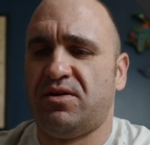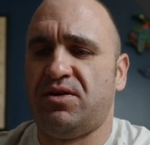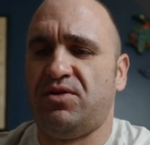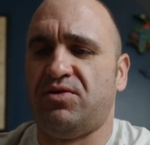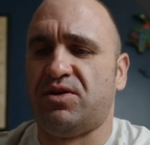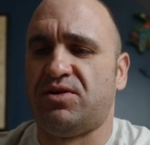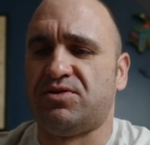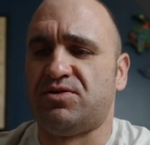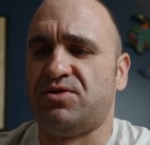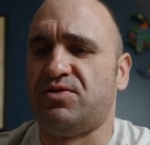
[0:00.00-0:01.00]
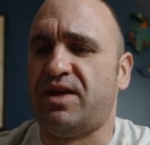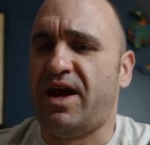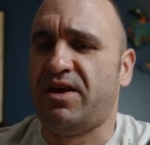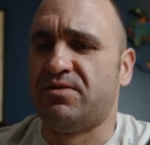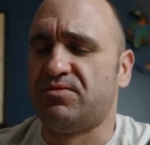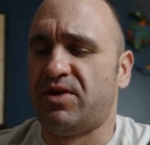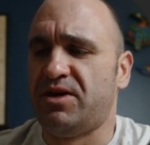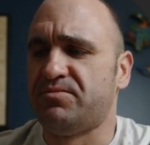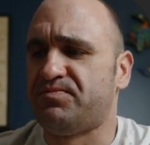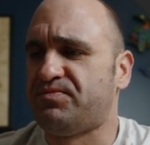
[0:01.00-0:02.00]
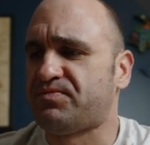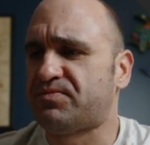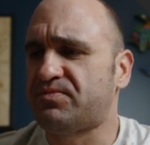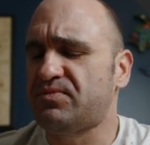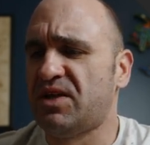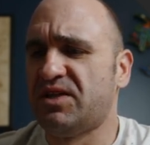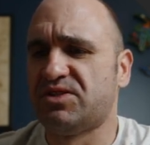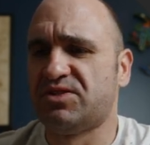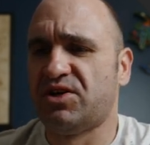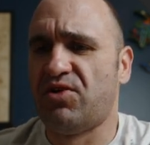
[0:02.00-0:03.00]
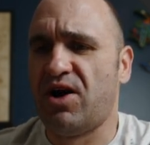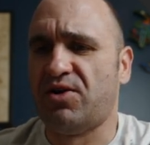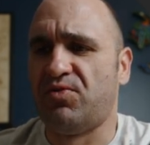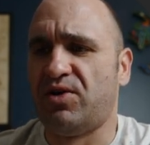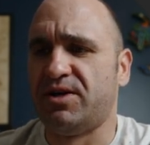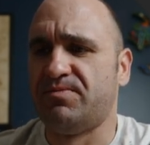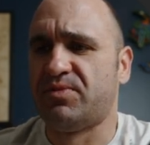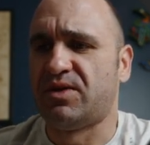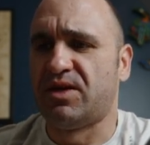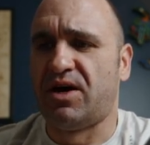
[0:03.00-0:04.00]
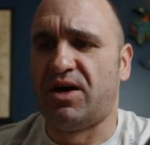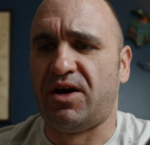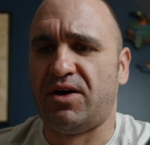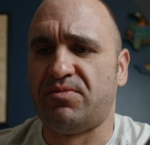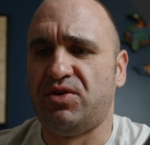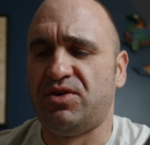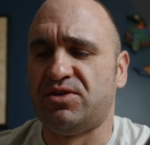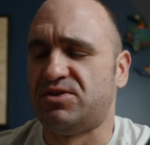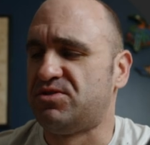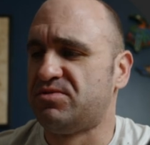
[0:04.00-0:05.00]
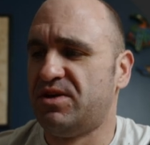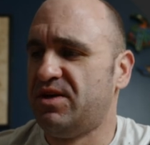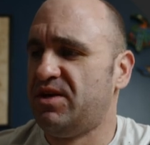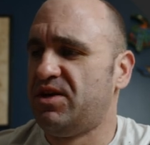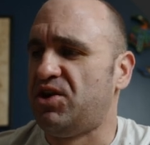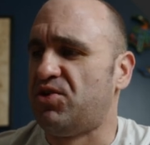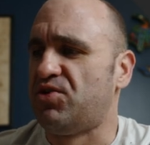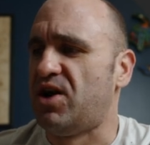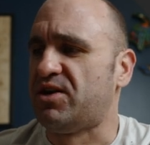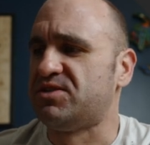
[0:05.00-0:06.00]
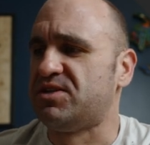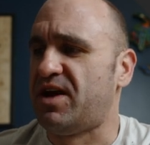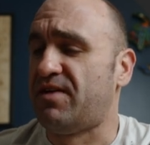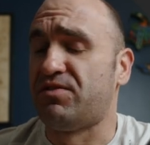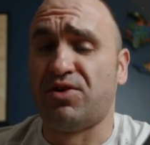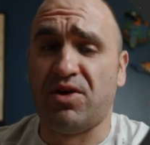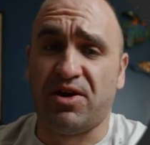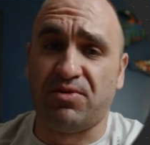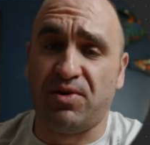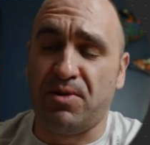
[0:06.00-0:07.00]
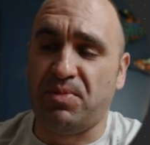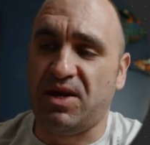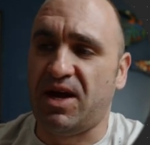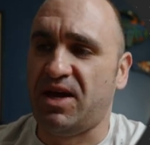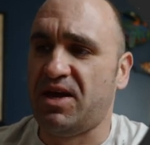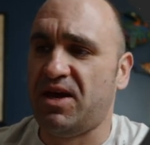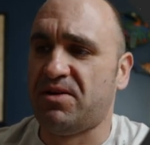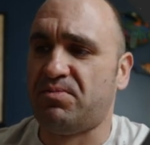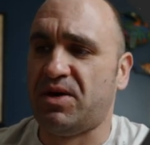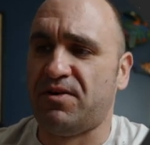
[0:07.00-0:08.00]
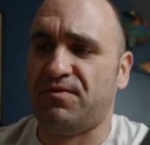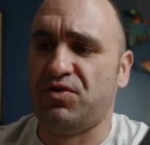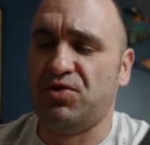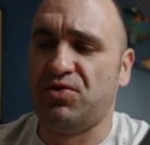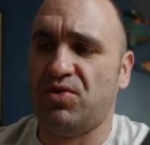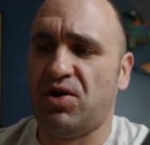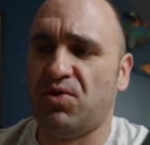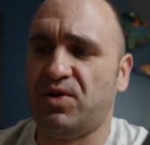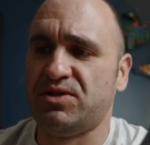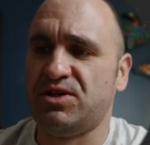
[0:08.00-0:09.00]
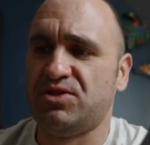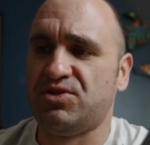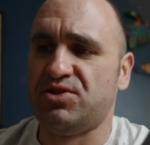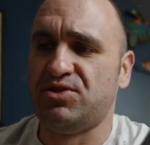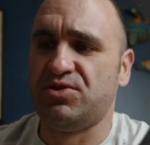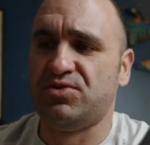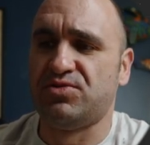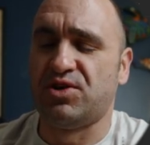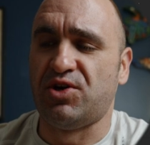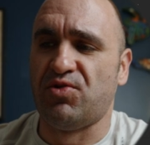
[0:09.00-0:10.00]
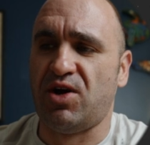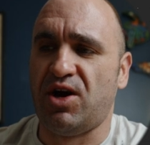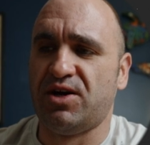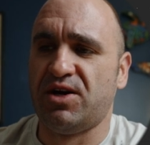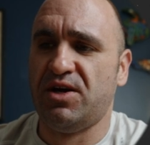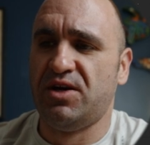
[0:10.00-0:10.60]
you can just do that, right? And this is a Grok one. You can just, you know, Grok doesn't have their Grok 3 API yet, but if you are wanting to use Grok,